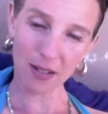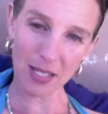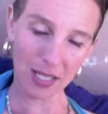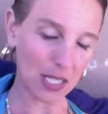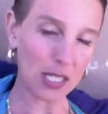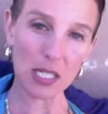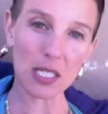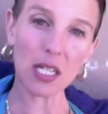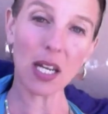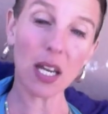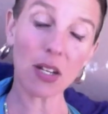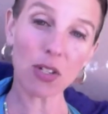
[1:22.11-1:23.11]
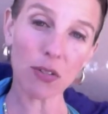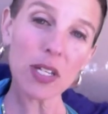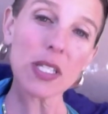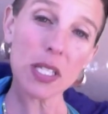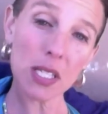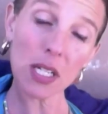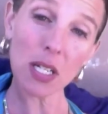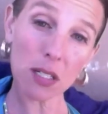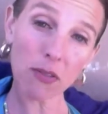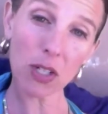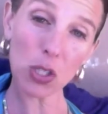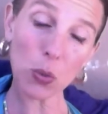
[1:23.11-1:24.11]
a statistic, each of us is an
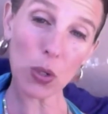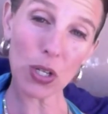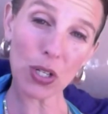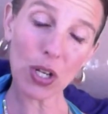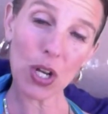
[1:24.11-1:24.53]
individual.